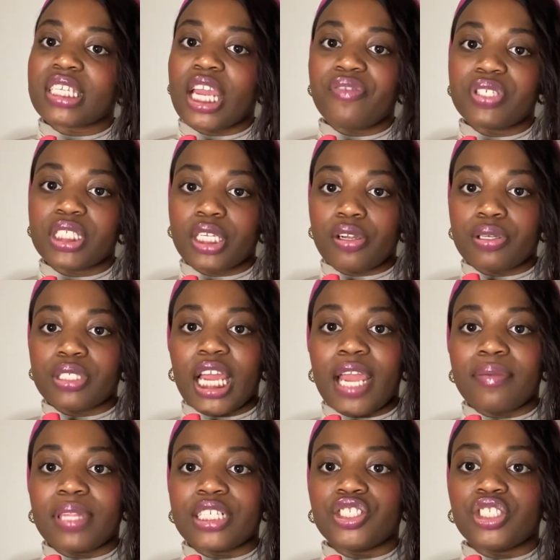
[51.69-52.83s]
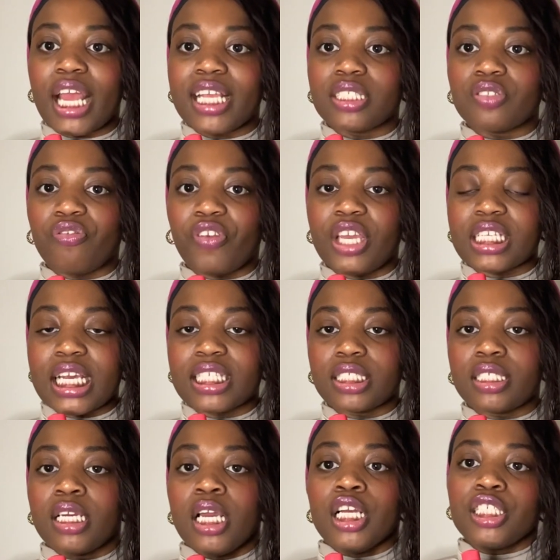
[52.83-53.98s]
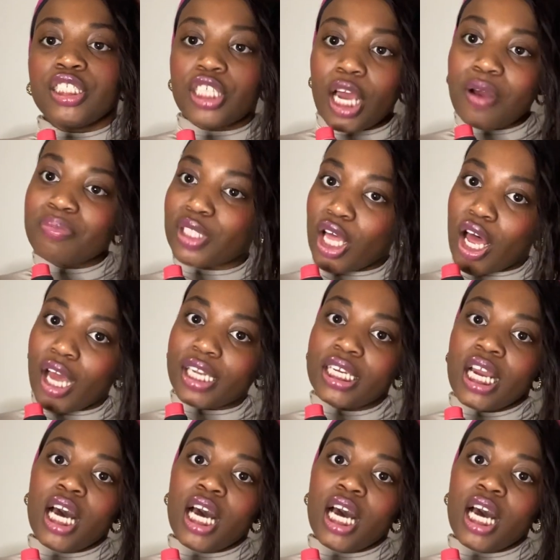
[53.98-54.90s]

every stereotype that she has to face as a dumb blonde.